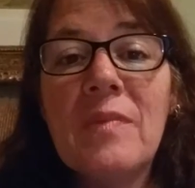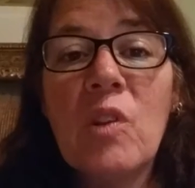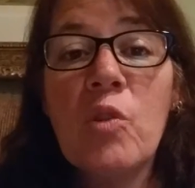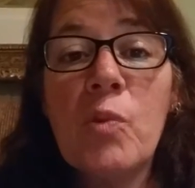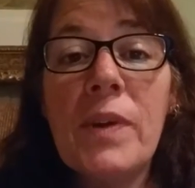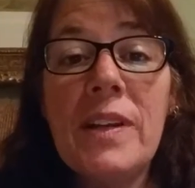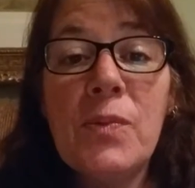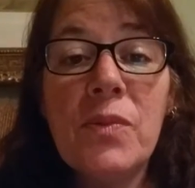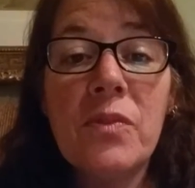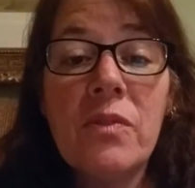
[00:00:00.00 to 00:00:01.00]
Those are my
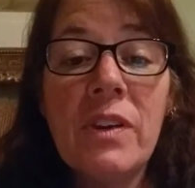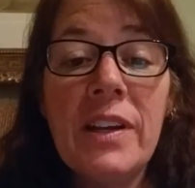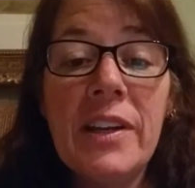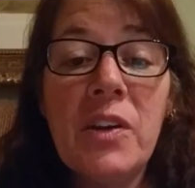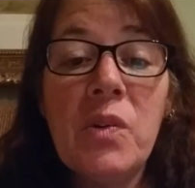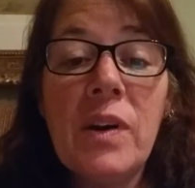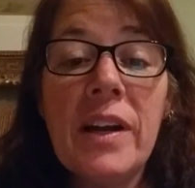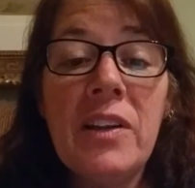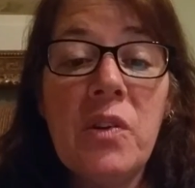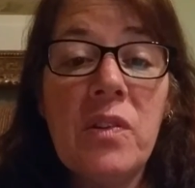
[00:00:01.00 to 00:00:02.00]
tips for right now.
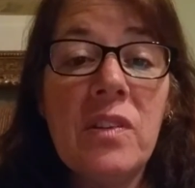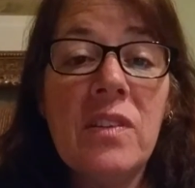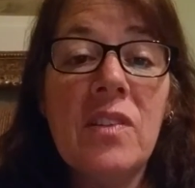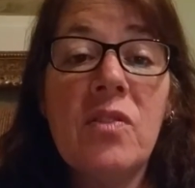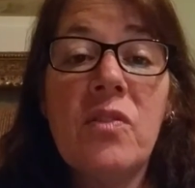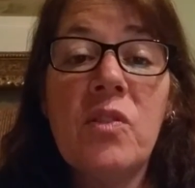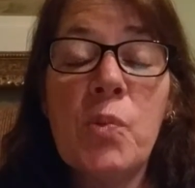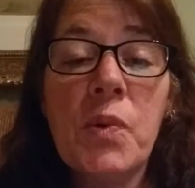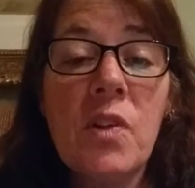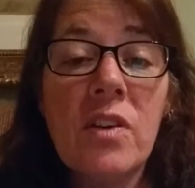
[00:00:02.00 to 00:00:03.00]
I know this is a
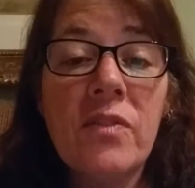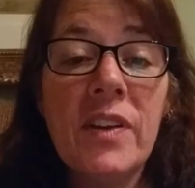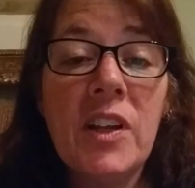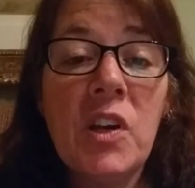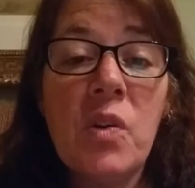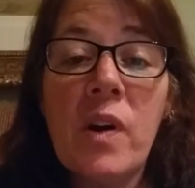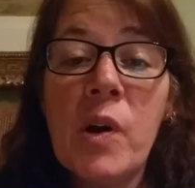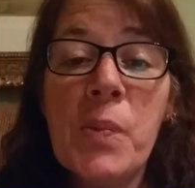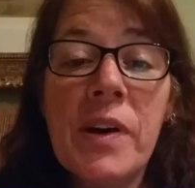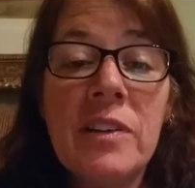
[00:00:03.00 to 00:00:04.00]
super long video.
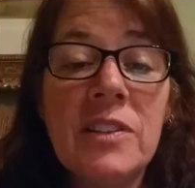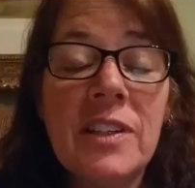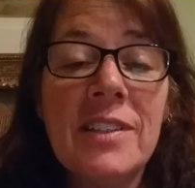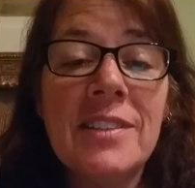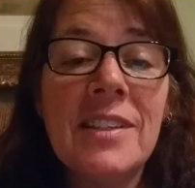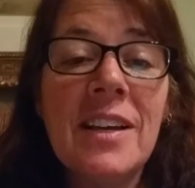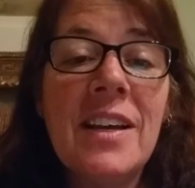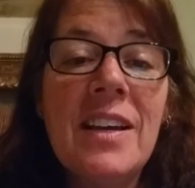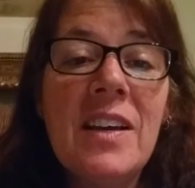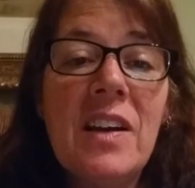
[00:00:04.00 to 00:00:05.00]
I apologize.
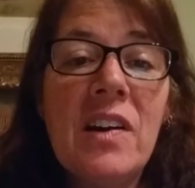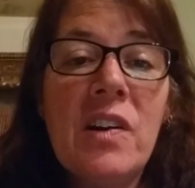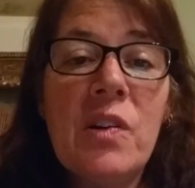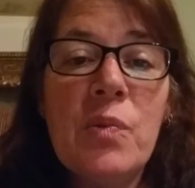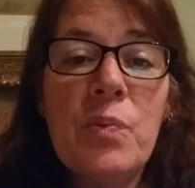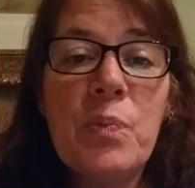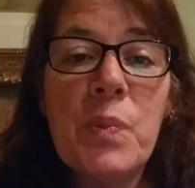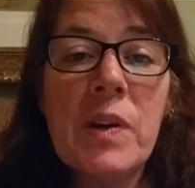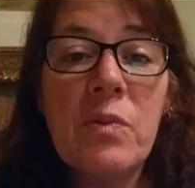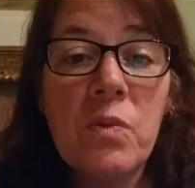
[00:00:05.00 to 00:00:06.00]

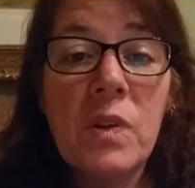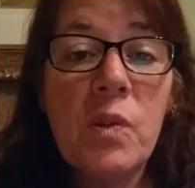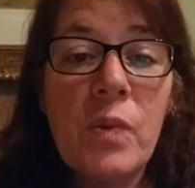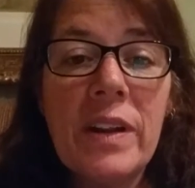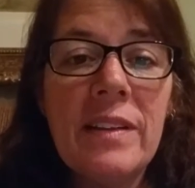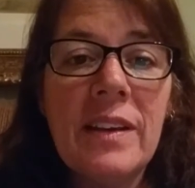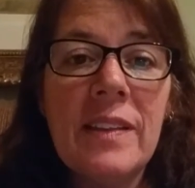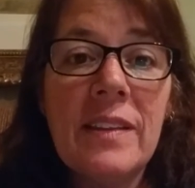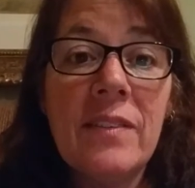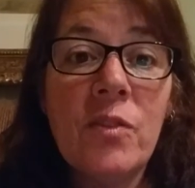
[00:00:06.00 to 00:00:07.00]
But I really wanted to
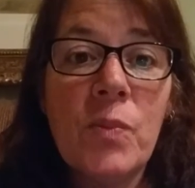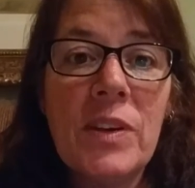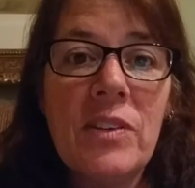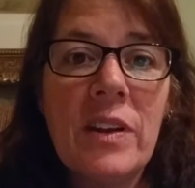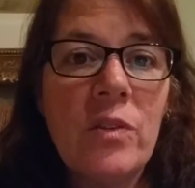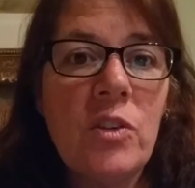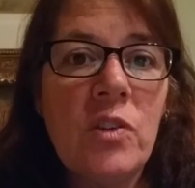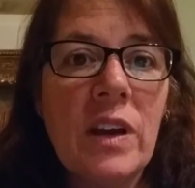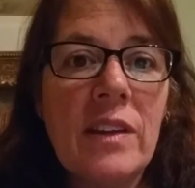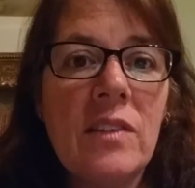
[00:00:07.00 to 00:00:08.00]
get this information out
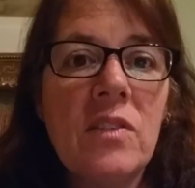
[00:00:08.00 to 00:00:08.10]
to you guys.